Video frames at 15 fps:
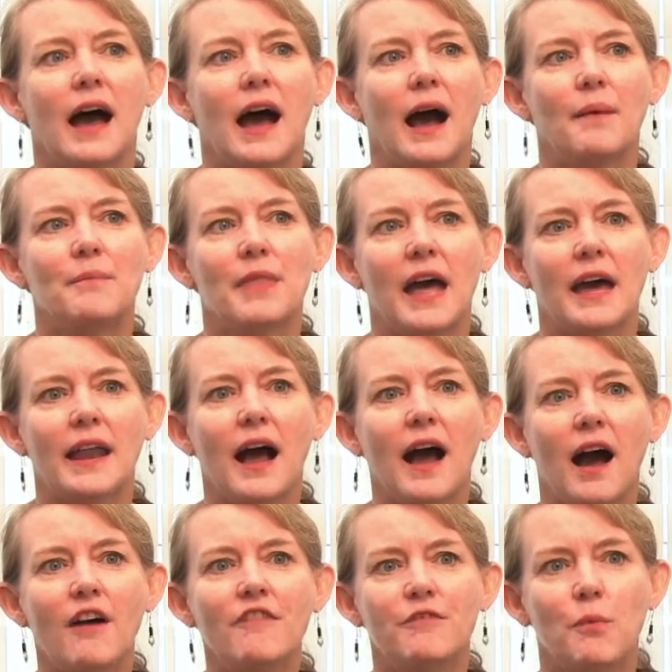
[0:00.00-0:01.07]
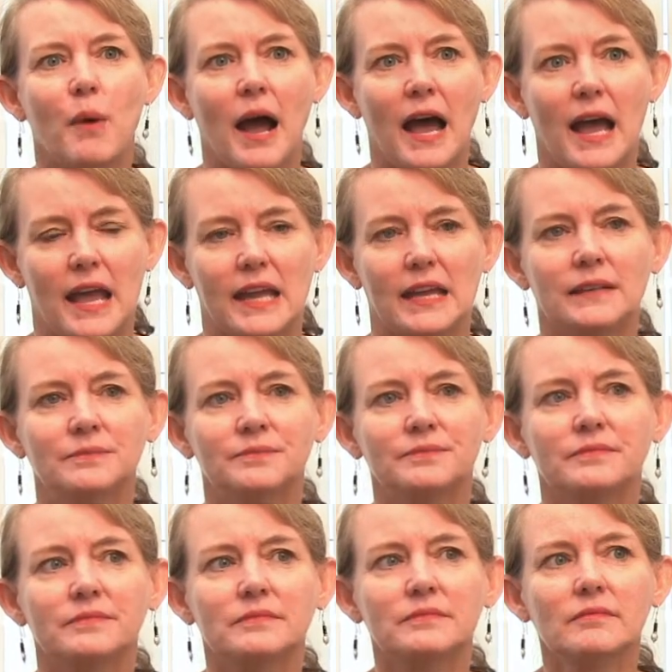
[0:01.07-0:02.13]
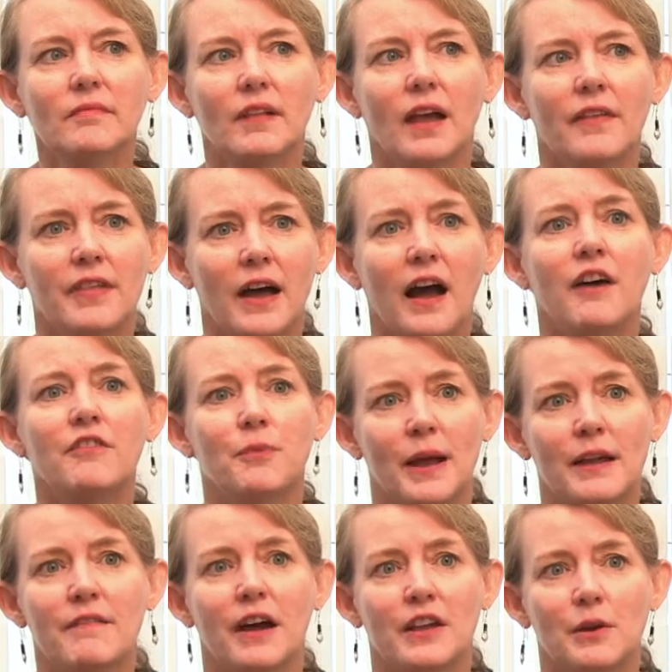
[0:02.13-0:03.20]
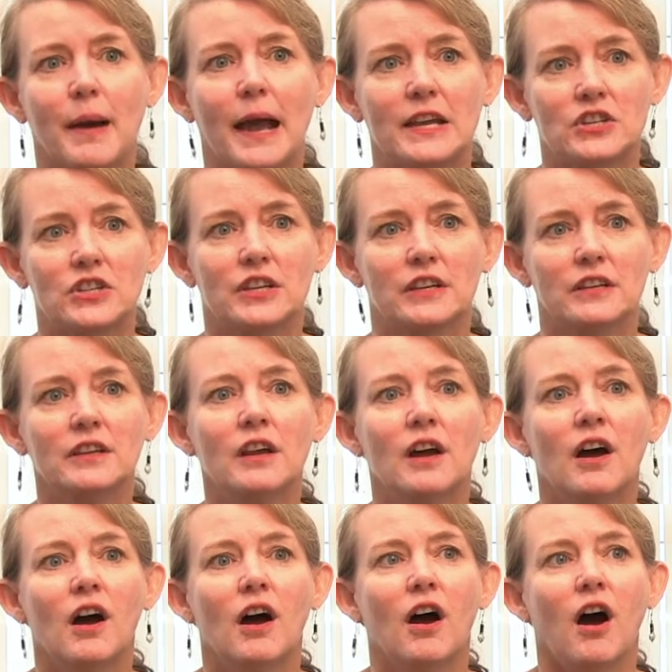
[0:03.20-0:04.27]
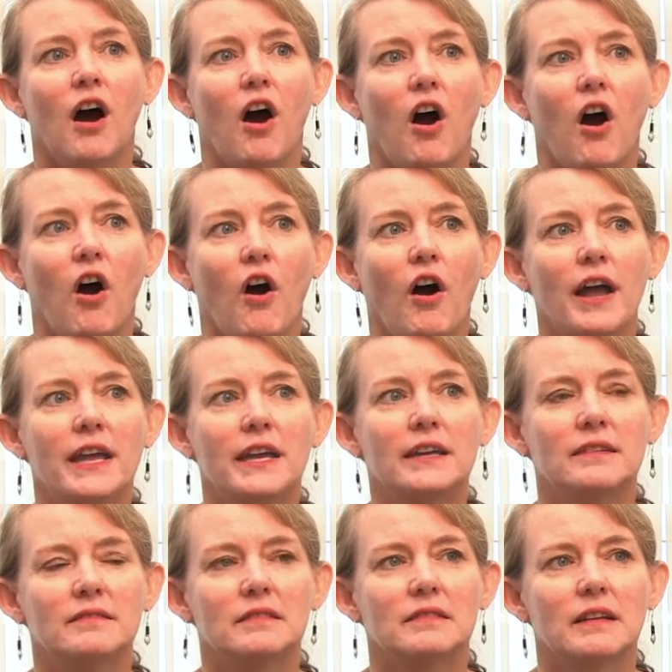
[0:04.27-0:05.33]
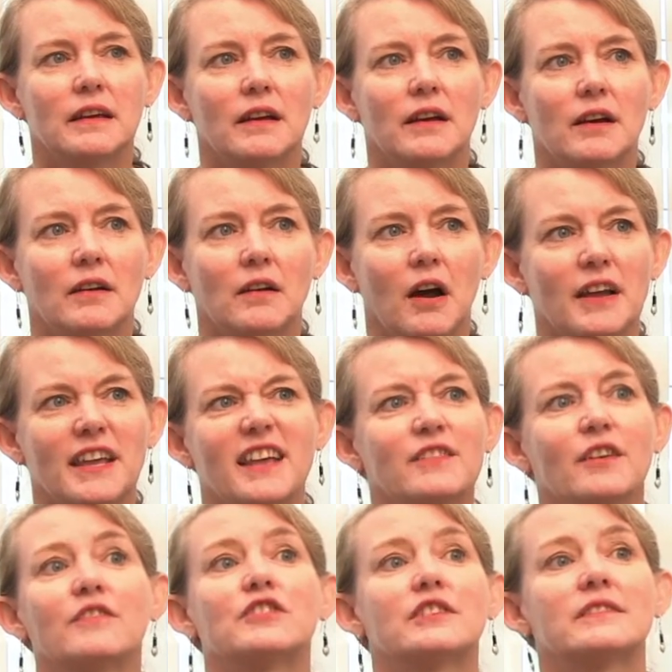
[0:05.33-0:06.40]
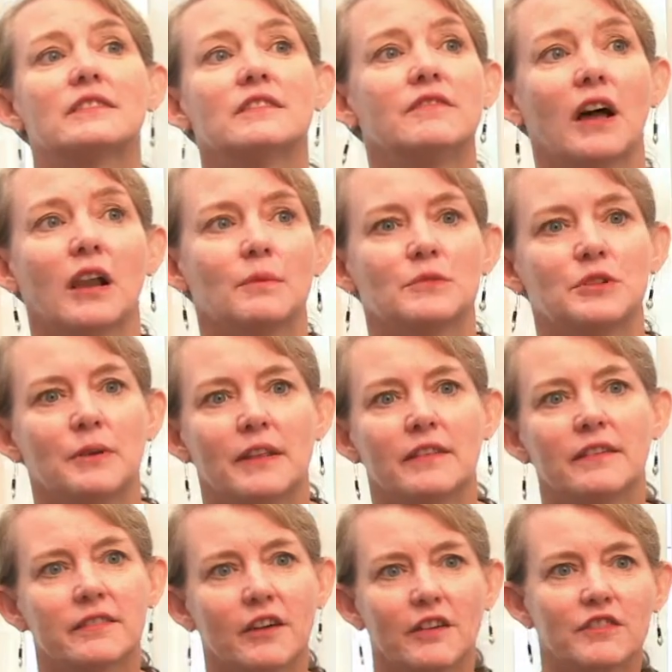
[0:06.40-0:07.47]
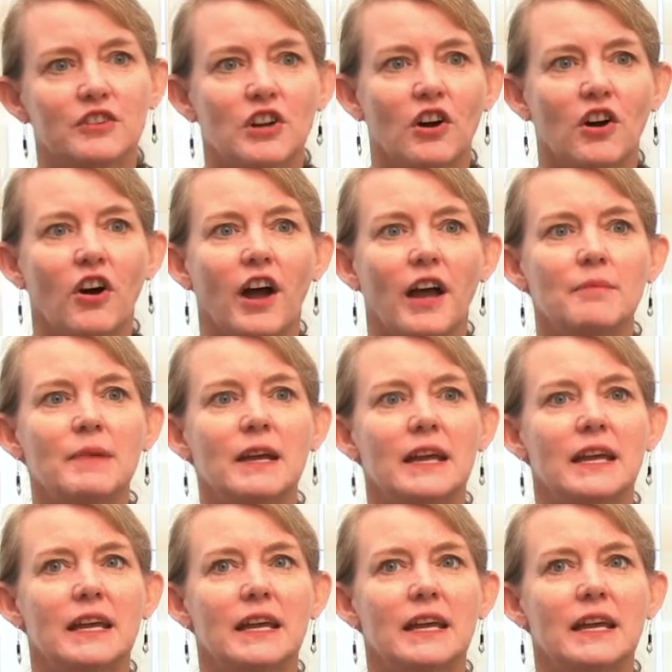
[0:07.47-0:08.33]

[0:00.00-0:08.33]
At the halfway evaluation, I guess I've just developed doing this over time.